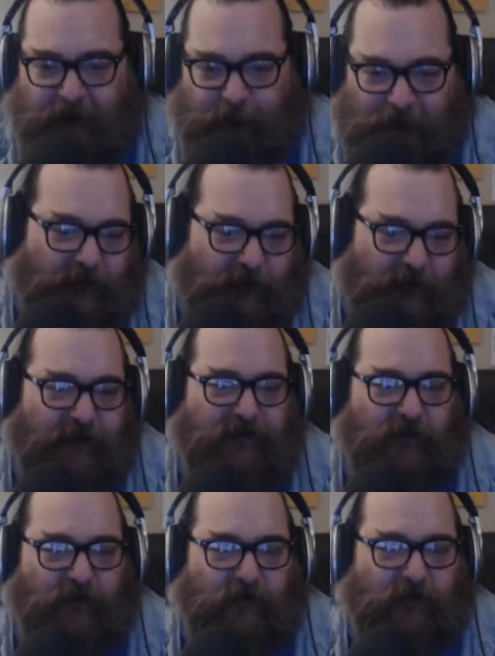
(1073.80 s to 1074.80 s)

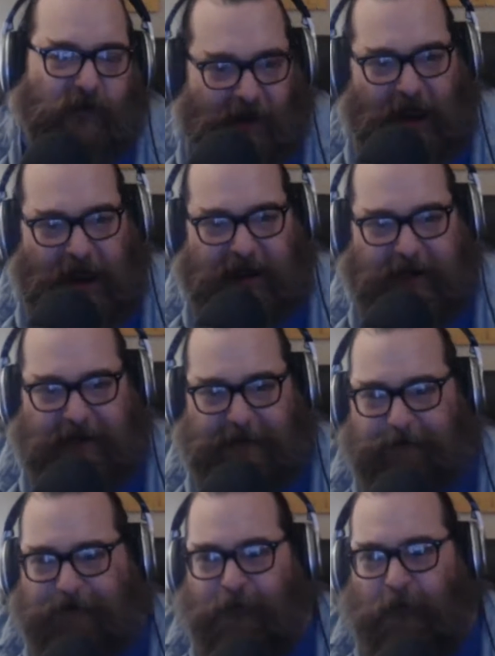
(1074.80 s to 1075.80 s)
align, and when
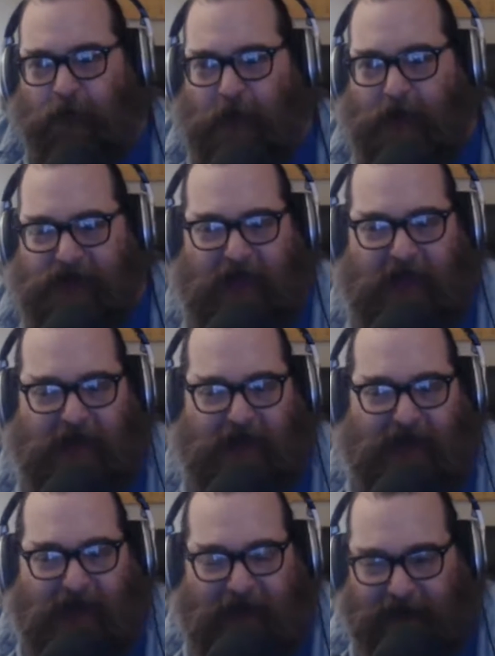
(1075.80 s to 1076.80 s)
that happens,
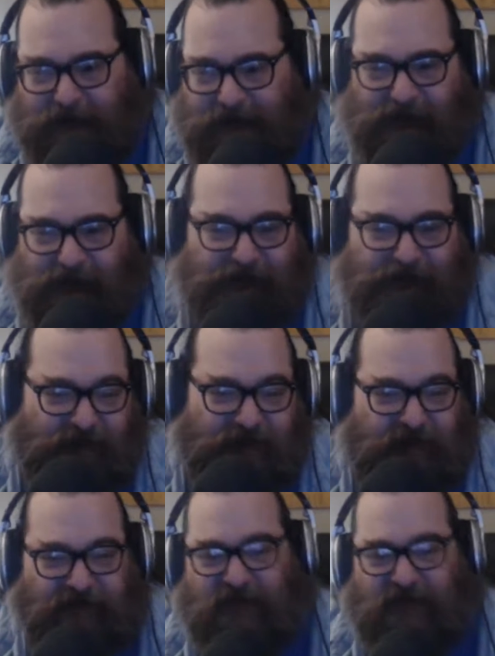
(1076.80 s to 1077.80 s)
freaky things in the
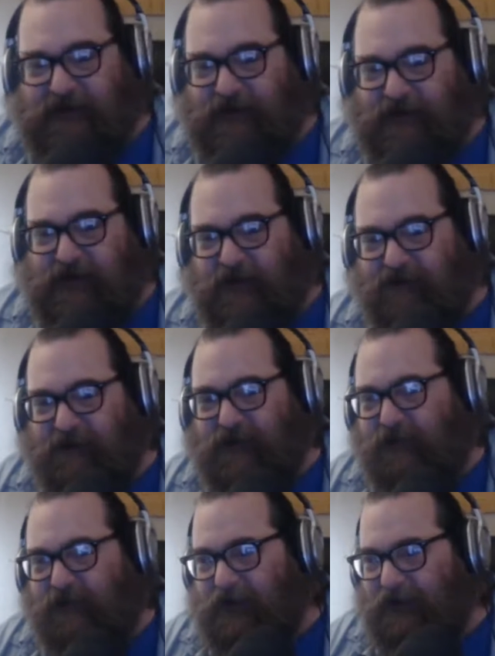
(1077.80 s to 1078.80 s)
universe were going to
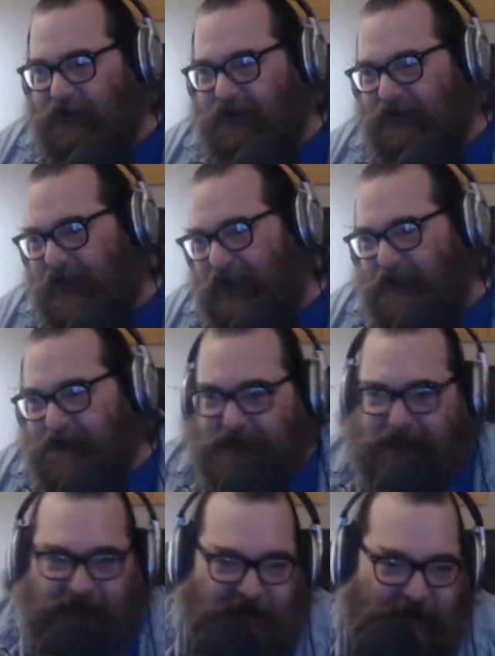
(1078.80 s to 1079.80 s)
happen, and the
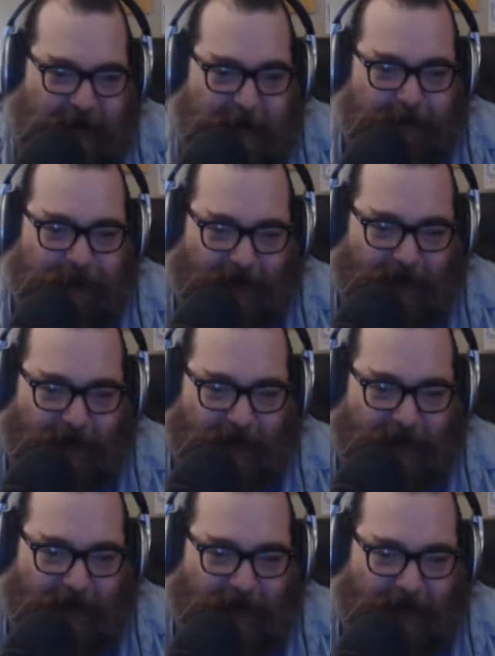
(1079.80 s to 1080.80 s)
life on Earth would
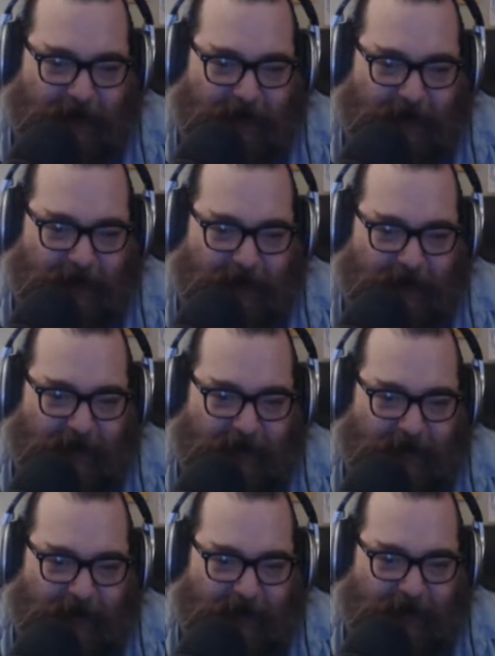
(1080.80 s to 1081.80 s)
end.
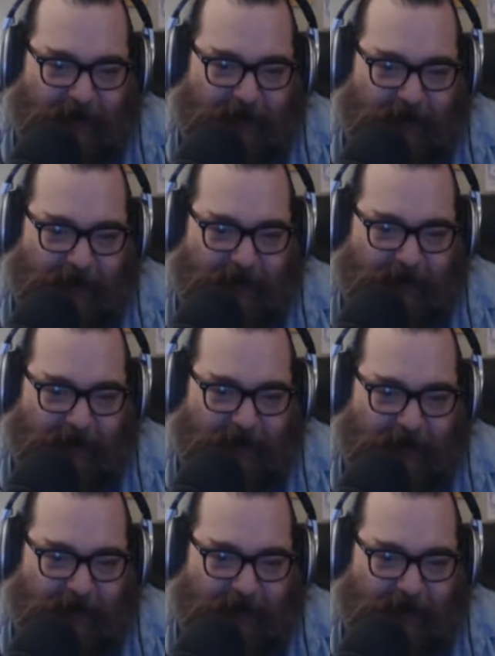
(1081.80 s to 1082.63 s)
And this